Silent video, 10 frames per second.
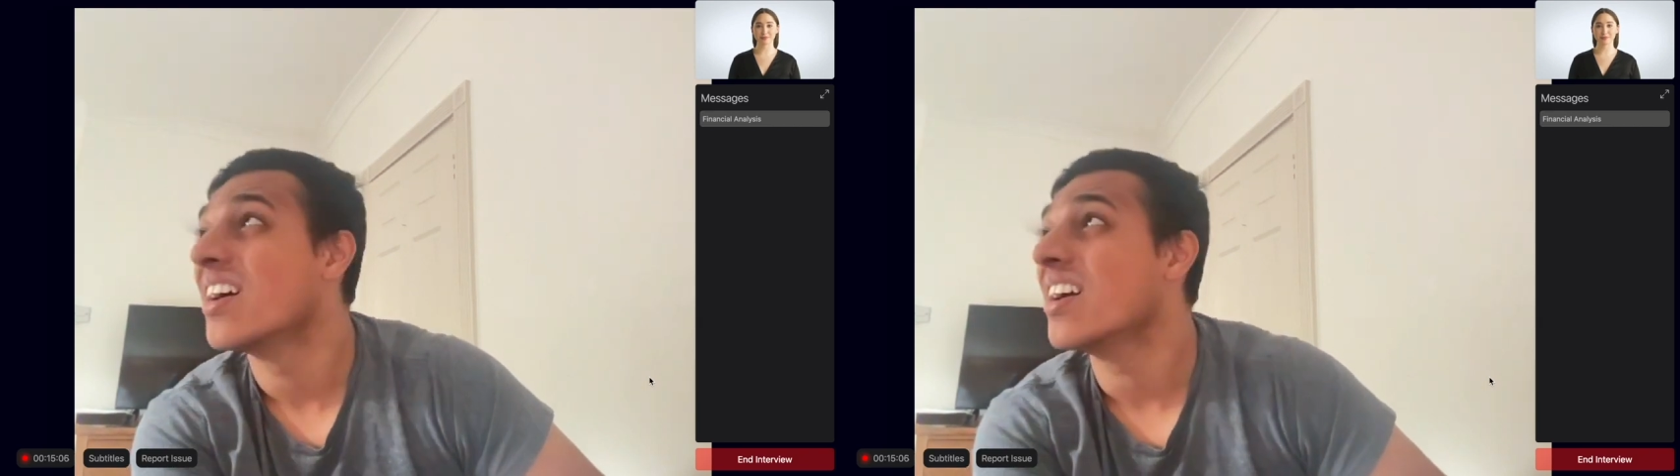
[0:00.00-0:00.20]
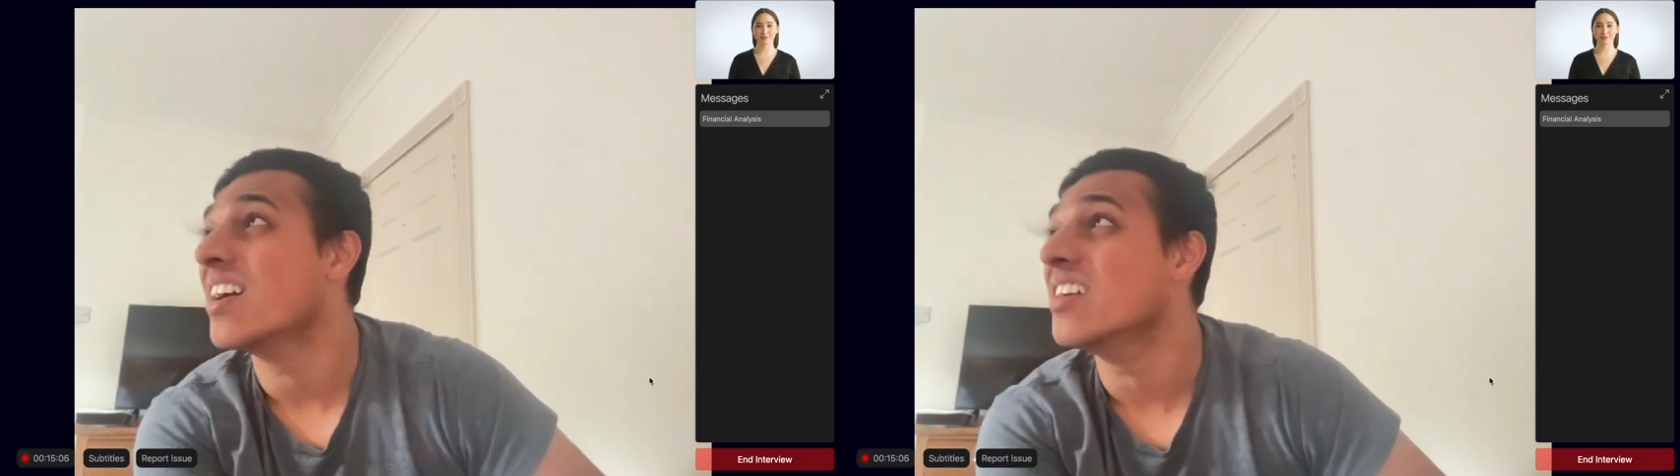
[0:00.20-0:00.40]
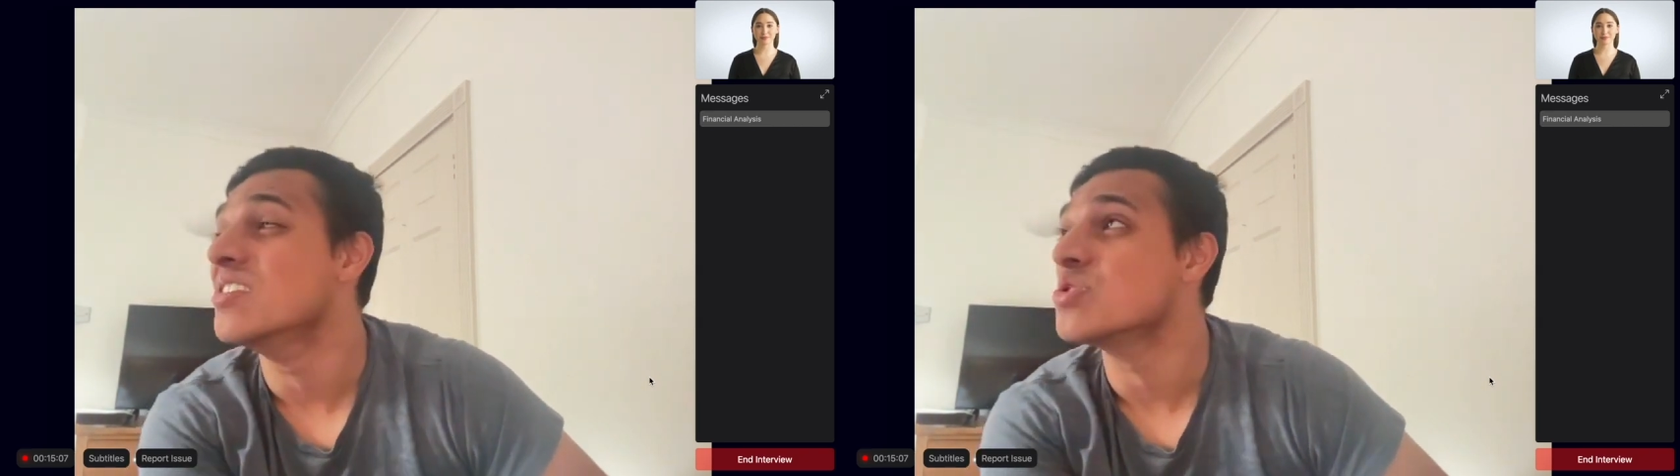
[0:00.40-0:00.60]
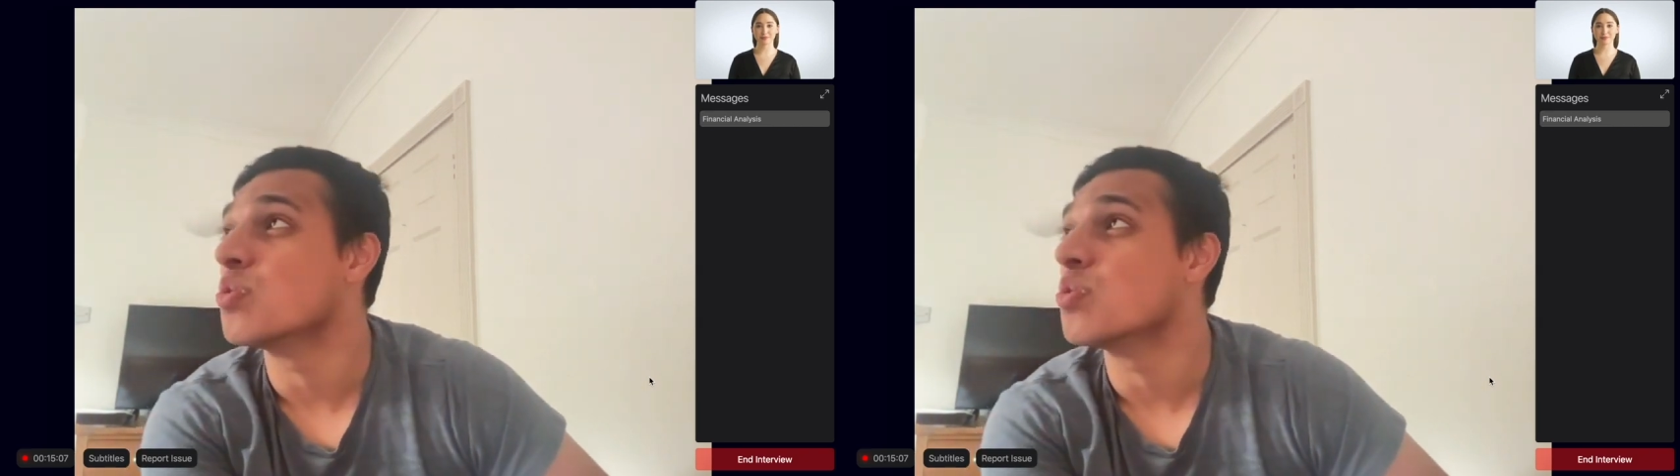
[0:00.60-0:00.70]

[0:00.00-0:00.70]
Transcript: is